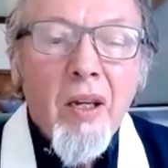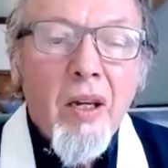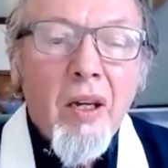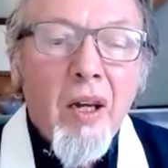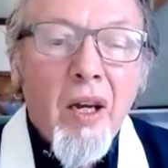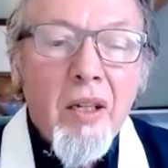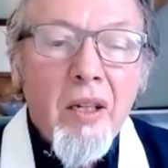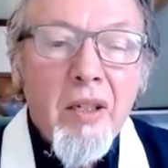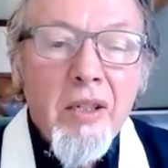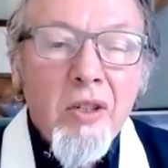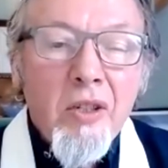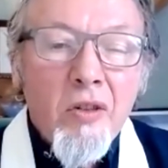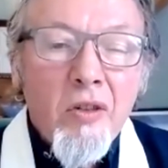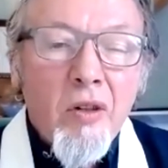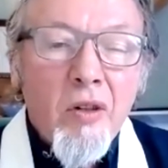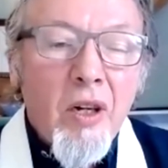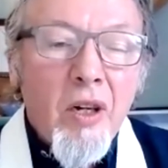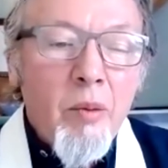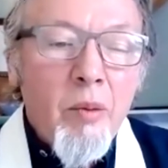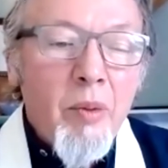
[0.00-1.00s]
and
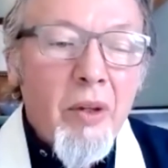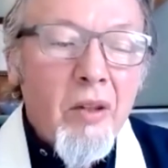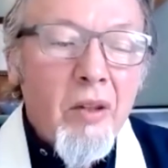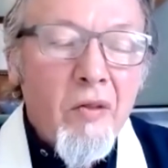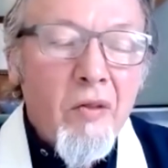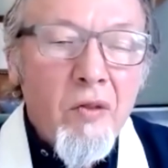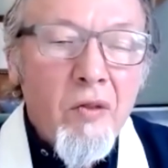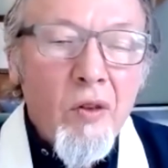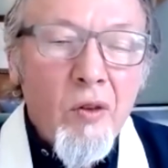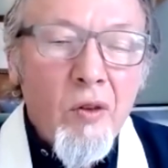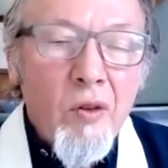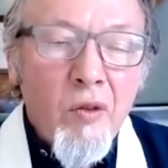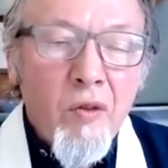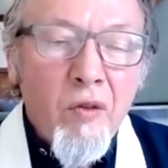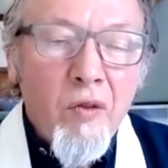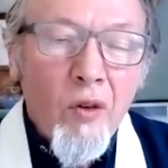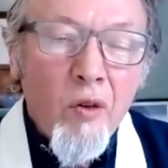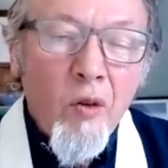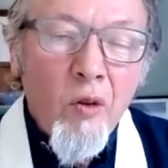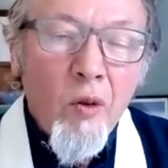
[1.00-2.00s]
describing the 4
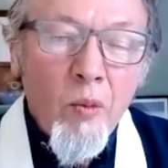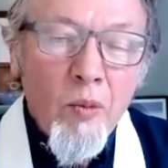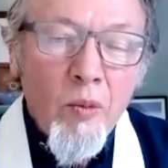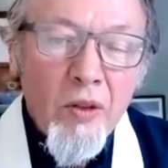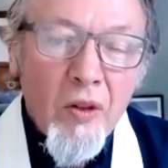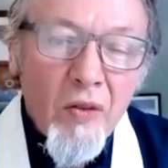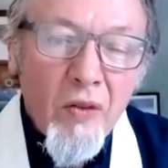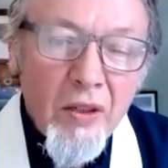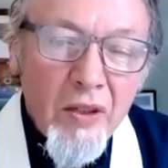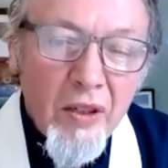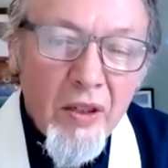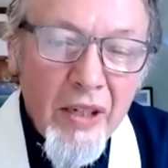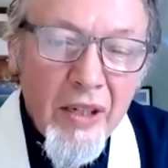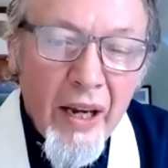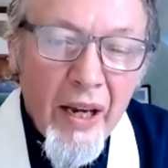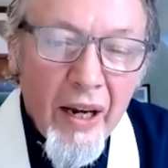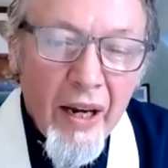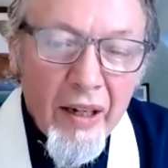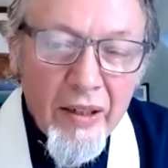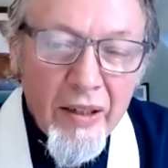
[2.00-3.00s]
forms of this attack